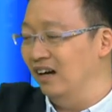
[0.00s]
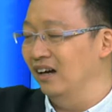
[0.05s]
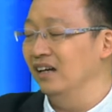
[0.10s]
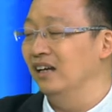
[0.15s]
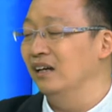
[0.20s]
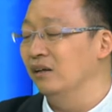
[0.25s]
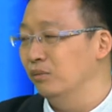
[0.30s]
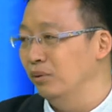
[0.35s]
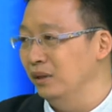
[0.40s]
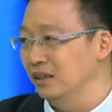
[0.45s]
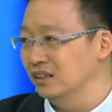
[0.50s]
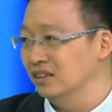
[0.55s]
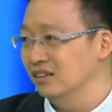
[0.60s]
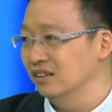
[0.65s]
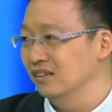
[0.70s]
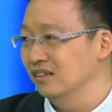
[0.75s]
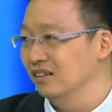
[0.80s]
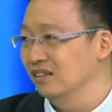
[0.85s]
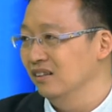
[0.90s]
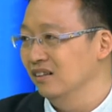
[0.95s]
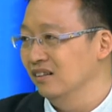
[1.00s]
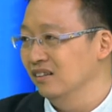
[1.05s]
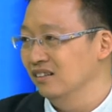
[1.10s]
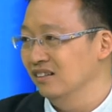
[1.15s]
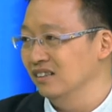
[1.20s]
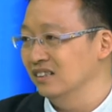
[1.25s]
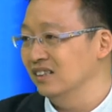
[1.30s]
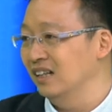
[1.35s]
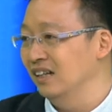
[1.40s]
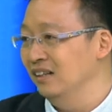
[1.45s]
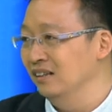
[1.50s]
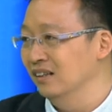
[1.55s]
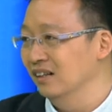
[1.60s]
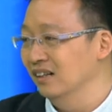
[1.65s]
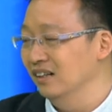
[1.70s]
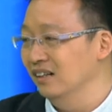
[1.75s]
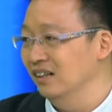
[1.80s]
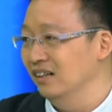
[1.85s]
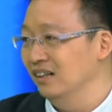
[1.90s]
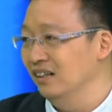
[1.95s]
increase the
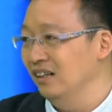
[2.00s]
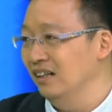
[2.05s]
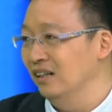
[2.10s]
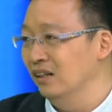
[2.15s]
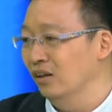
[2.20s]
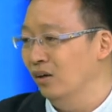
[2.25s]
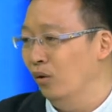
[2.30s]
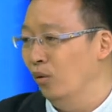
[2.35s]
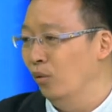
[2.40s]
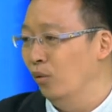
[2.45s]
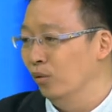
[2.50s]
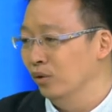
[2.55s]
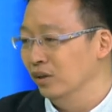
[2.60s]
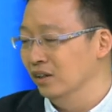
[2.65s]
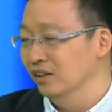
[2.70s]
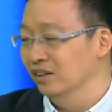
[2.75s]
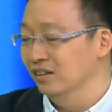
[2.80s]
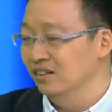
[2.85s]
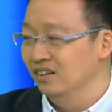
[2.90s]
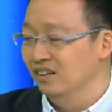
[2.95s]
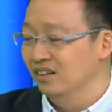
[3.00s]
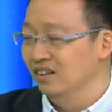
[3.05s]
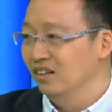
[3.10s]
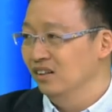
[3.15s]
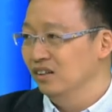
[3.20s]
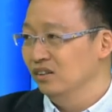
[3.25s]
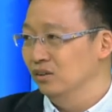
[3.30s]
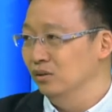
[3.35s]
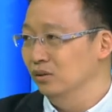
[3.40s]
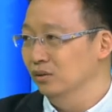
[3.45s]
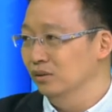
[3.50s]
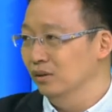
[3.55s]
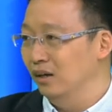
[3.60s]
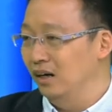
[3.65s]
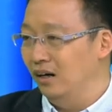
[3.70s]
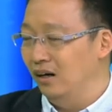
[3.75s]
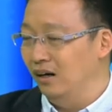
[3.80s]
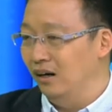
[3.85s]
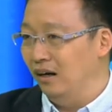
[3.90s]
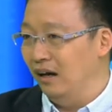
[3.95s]
standard in order to
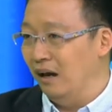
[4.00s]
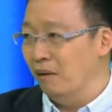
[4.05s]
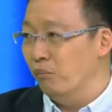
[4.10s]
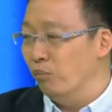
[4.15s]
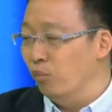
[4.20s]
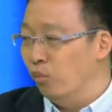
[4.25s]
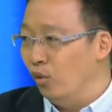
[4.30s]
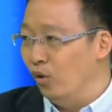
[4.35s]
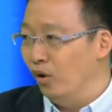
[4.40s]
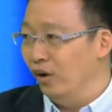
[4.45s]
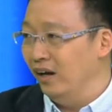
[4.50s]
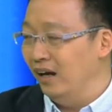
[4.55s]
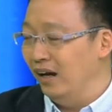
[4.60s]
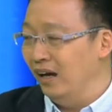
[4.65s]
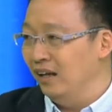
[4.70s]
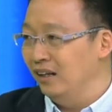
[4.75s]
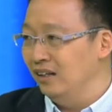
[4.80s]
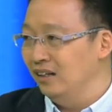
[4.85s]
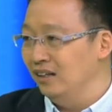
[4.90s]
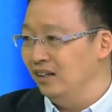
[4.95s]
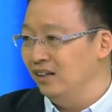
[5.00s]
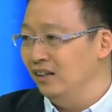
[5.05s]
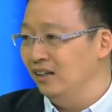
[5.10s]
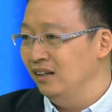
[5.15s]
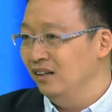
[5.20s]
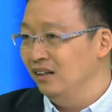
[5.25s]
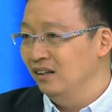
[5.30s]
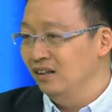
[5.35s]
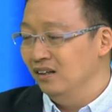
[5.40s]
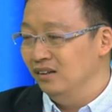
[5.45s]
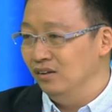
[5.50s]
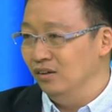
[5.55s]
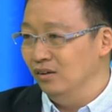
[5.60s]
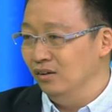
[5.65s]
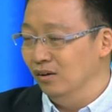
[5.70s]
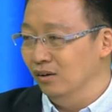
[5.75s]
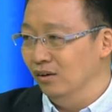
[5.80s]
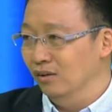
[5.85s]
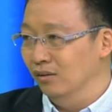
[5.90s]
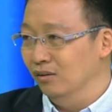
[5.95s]
avoid any,
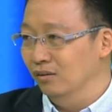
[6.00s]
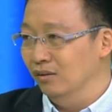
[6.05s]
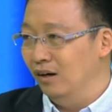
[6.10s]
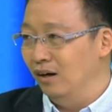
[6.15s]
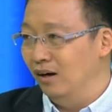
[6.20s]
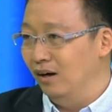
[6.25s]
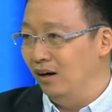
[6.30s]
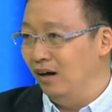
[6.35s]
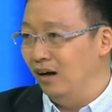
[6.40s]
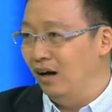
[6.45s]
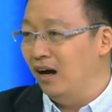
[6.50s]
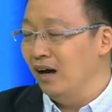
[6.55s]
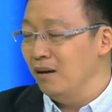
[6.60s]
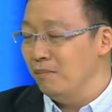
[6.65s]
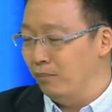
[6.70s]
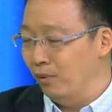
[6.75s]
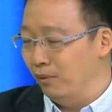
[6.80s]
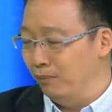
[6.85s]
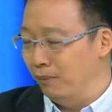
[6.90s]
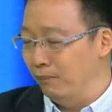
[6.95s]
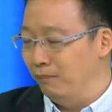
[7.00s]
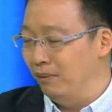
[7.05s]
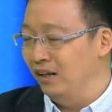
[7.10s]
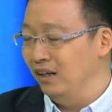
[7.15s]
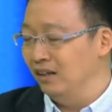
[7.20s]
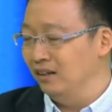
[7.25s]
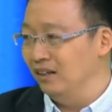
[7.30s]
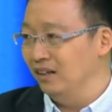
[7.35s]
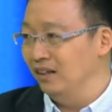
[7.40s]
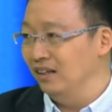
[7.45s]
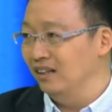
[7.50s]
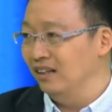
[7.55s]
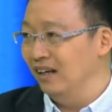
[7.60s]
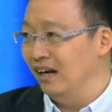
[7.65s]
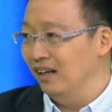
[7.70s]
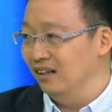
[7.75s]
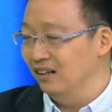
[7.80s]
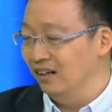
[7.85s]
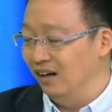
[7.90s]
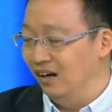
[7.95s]
you know, high probability
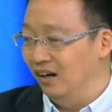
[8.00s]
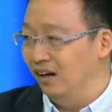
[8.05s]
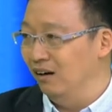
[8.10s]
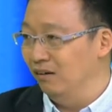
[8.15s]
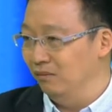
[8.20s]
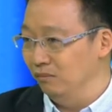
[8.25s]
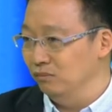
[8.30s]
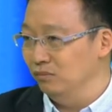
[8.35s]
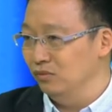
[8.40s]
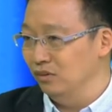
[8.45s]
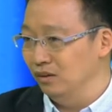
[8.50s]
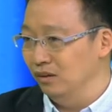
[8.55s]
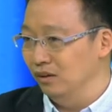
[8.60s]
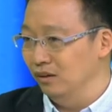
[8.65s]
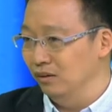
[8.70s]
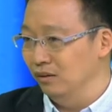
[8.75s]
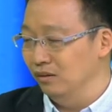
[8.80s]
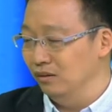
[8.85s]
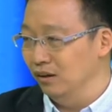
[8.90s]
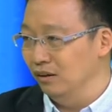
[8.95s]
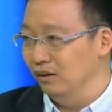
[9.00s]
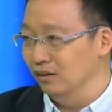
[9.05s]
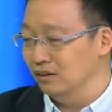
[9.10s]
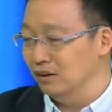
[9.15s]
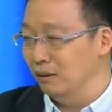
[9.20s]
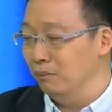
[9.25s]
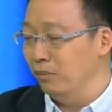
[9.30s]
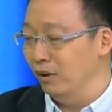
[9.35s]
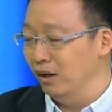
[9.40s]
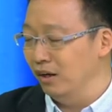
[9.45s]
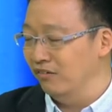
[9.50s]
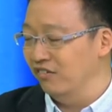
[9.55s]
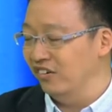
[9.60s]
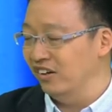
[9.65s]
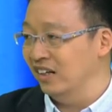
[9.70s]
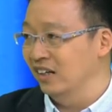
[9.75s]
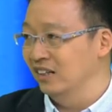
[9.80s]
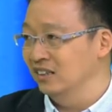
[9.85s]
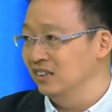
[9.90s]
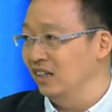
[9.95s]
that some
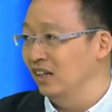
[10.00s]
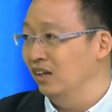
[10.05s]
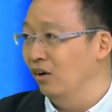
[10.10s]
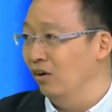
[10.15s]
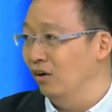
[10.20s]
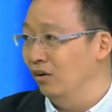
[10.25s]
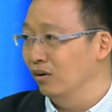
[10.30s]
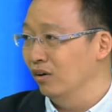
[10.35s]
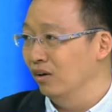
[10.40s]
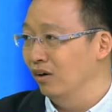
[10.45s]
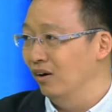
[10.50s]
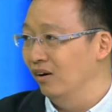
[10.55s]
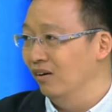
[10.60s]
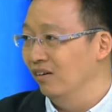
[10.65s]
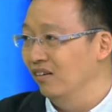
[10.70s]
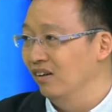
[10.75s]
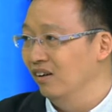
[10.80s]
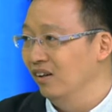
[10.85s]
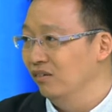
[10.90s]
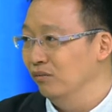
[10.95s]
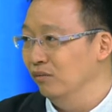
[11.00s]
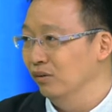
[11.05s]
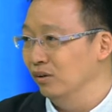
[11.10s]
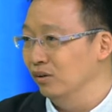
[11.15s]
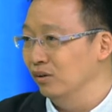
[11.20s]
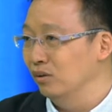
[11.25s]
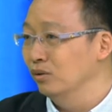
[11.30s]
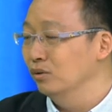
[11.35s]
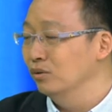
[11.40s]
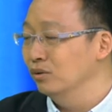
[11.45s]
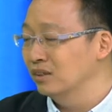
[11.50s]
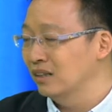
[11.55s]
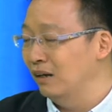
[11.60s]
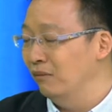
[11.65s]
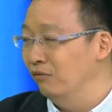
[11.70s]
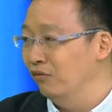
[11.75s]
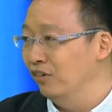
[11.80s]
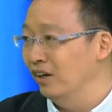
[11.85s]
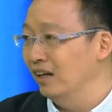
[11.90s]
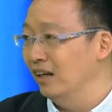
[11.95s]
politicians in Hong Kong would do
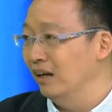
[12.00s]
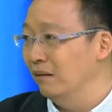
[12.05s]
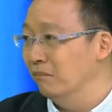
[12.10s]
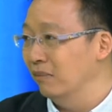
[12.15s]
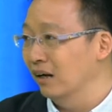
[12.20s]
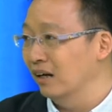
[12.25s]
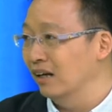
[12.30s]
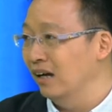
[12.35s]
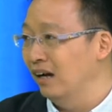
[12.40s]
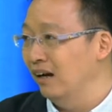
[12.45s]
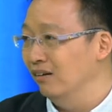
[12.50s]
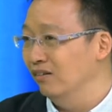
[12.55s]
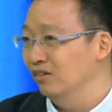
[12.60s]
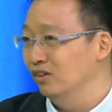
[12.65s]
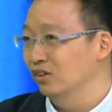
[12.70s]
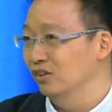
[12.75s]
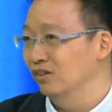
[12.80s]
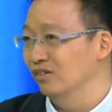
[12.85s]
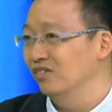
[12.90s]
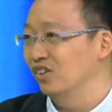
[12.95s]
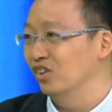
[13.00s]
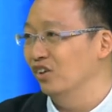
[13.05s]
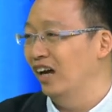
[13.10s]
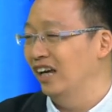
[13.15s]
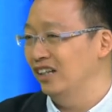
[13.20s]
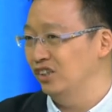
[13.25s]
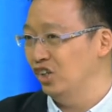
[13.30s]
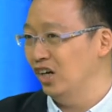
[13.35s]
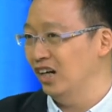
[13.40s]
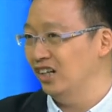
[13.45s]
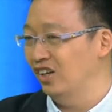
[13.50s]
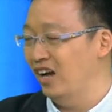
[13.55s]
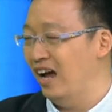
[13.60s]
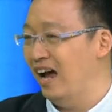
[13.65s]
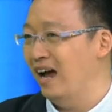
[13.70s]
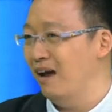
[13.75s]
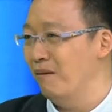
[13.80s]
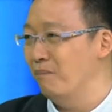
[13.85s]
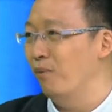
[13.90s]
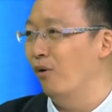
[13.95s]
something in Macau to attract
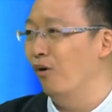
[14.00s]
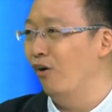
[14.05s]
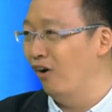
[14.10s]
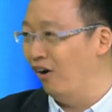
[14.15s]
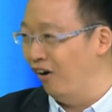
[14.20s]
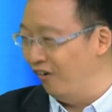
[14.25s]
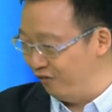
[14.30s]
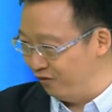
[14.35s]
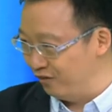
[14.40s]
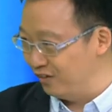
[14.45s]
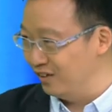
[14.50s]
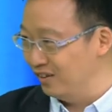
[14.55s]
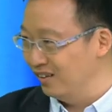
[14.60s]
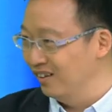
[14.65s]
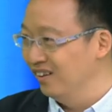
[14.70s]
the eyeball of